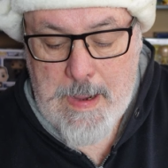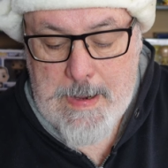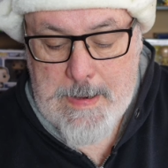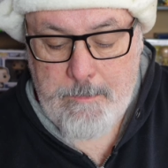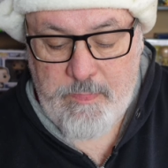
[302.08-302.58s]

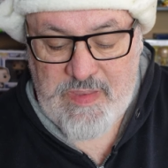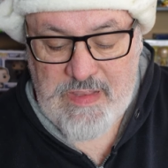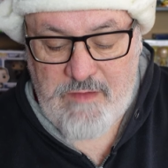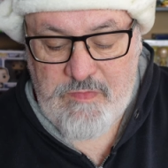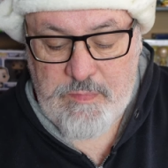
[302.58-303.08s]
Um, the
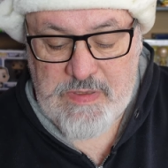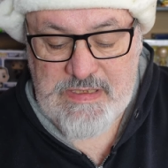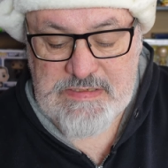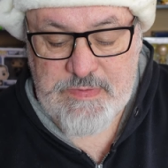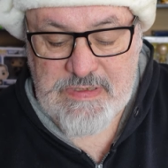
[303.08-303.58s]
Laughing
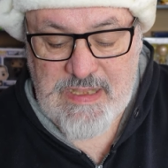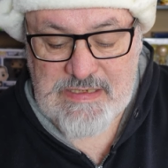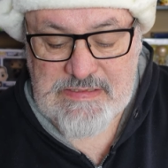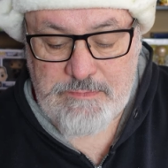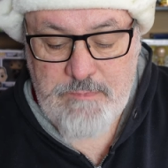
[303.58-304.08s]
Policeman, The
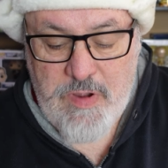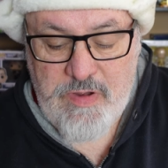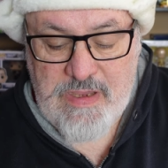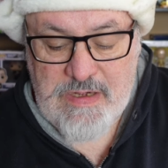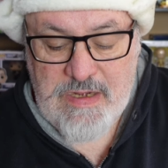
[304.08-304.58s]
Last
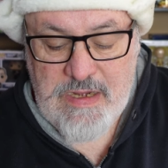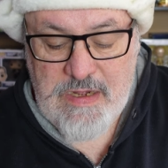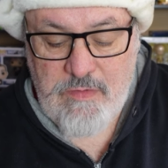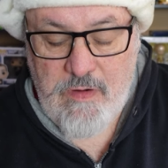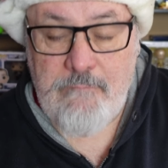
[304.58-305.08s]
American
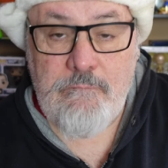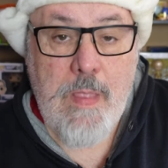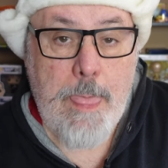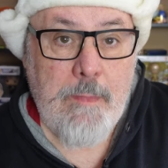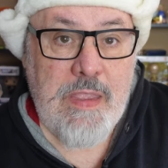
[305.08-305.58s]
Hero.
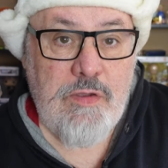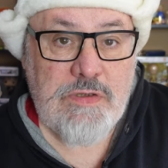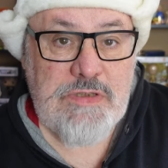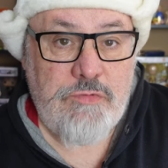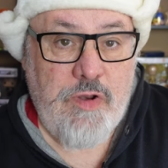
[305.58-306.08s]
He
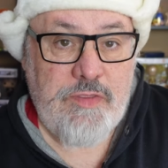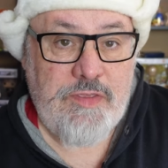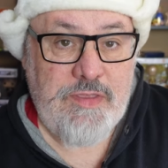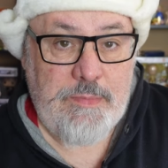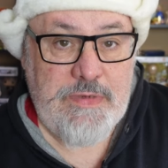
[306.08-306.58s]
also wrote
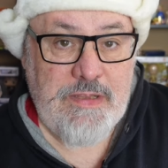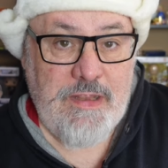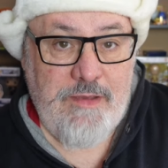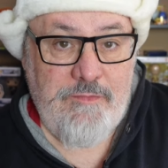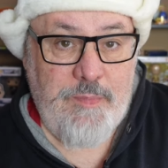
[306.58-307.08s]
the theme to The
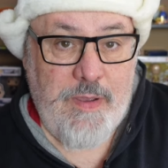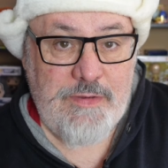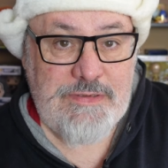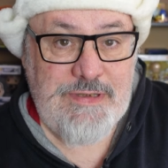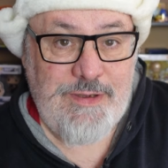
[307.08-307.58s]
Love
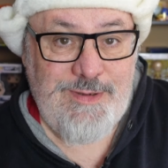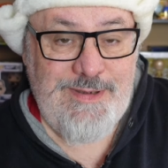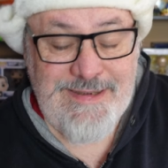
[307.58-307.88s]
Boat. So